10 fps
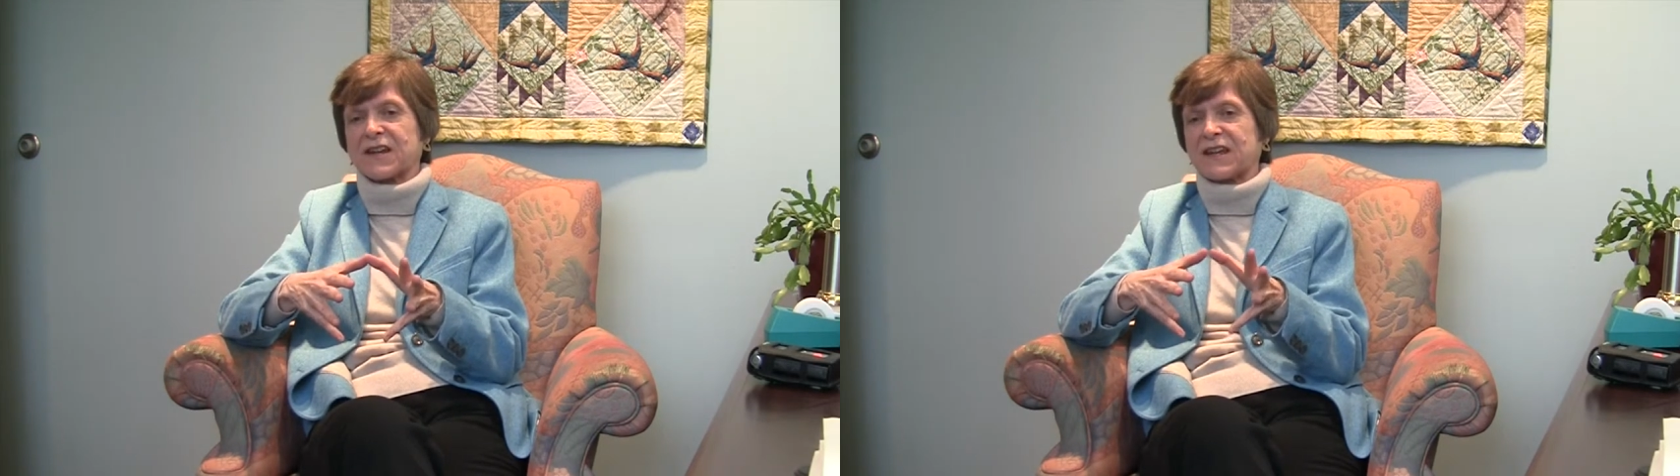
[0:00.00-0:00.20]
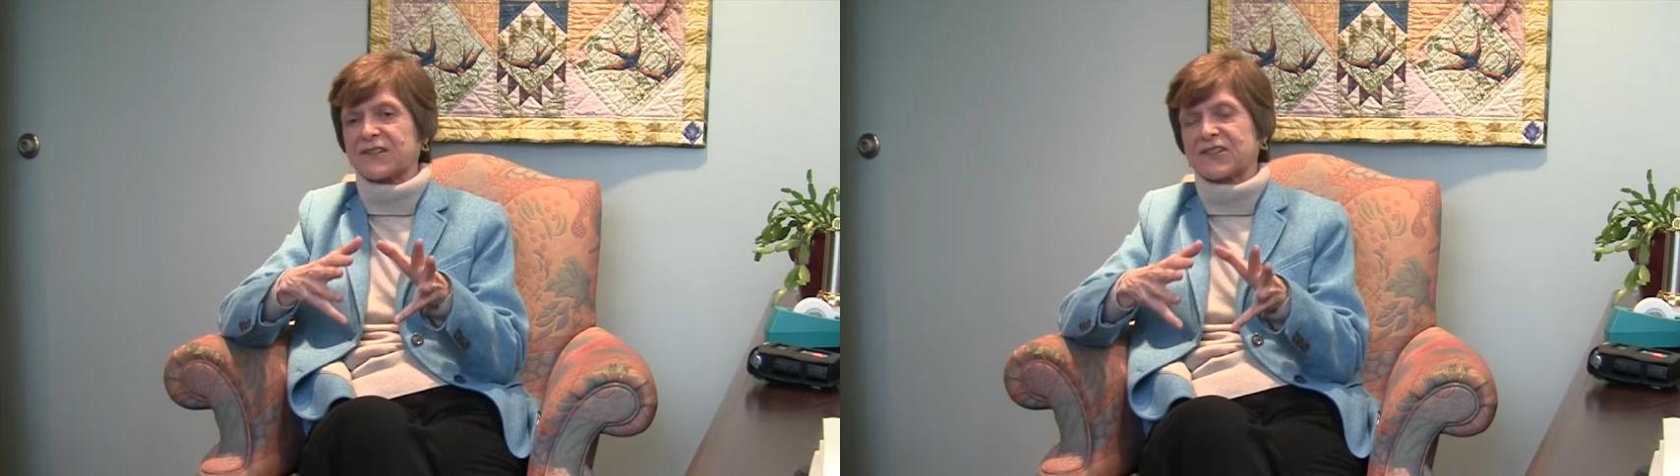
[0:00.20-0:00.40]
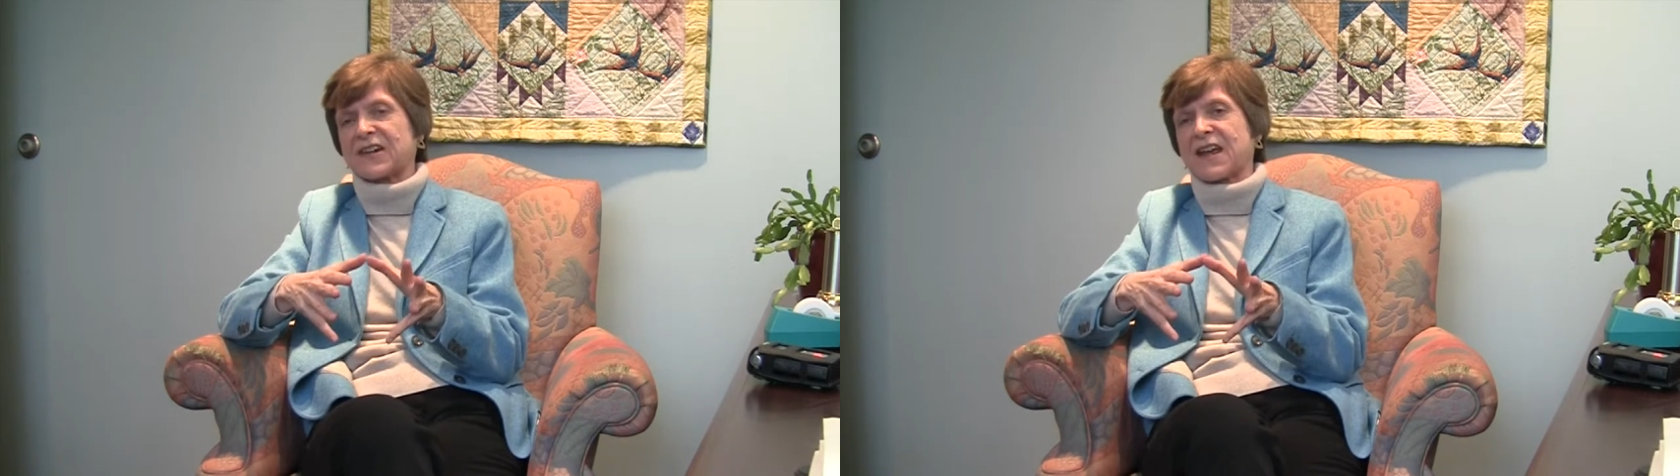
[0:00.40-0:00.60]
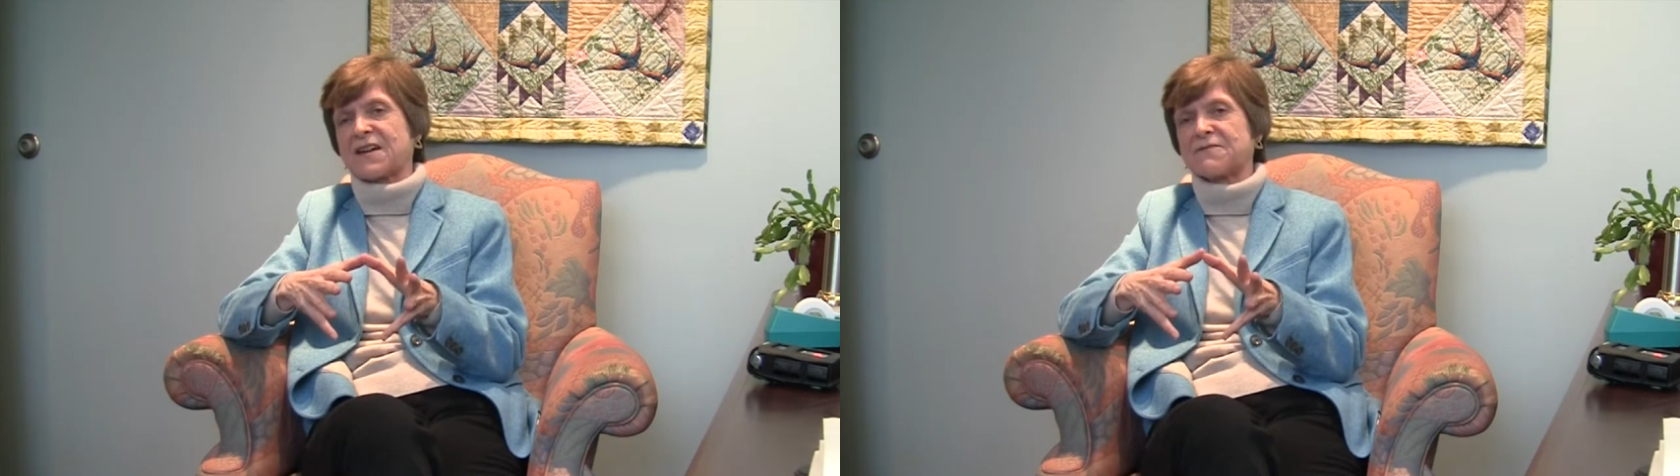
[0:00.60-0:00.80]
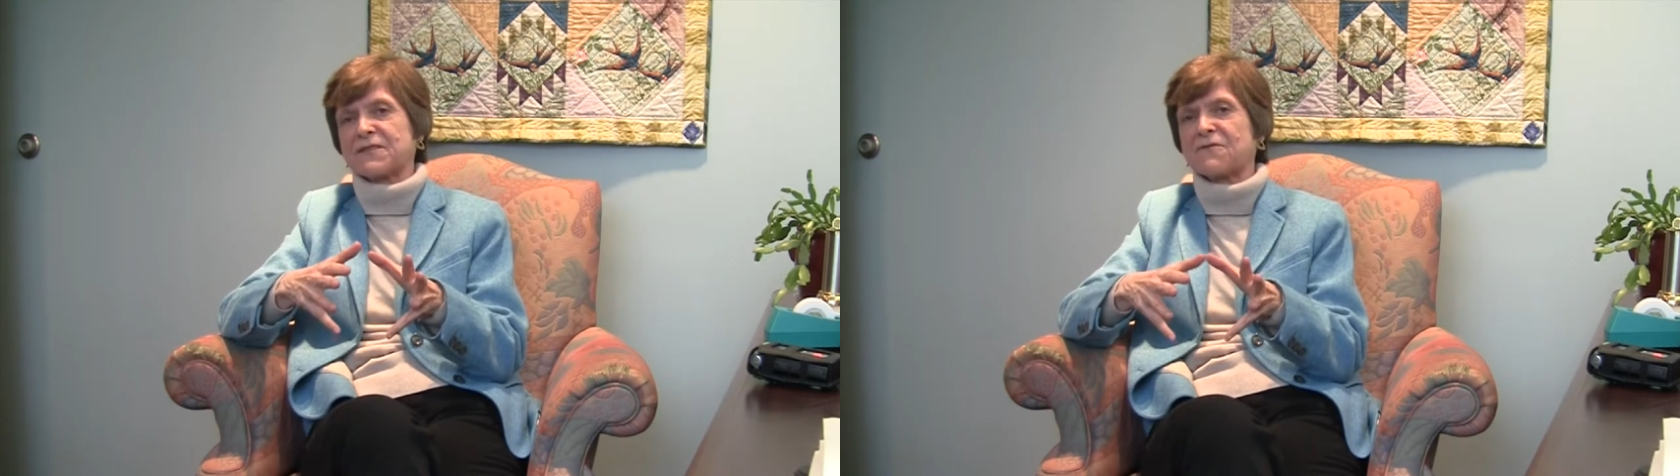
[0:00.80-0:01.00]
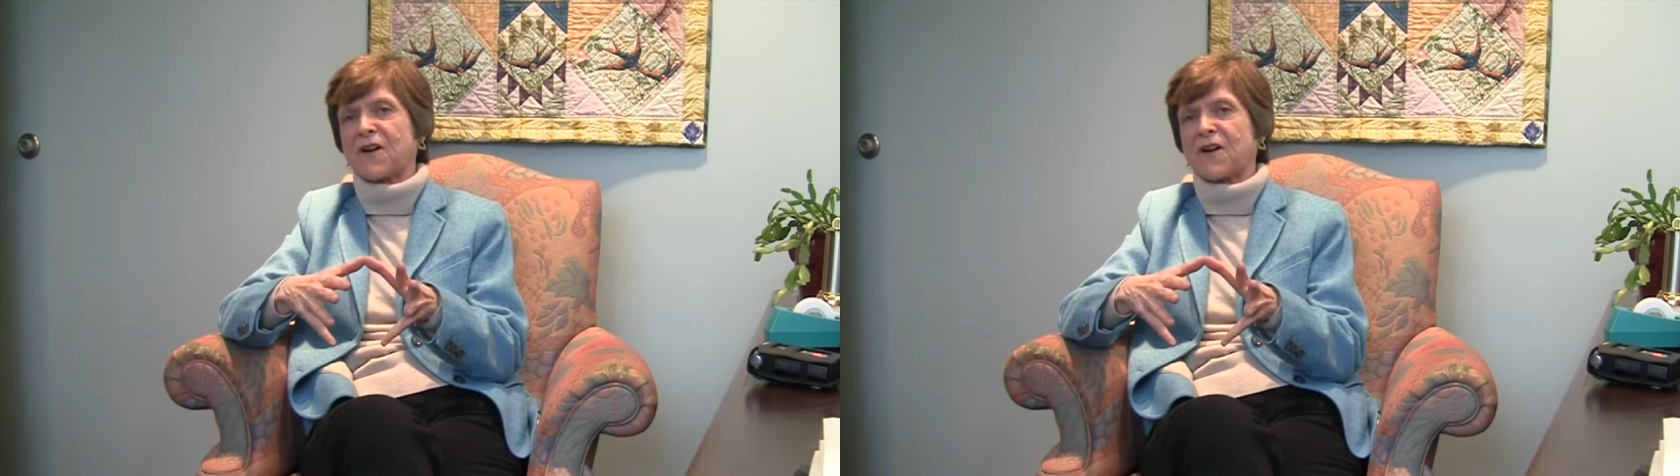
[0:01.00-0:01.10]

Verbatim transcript: in staff and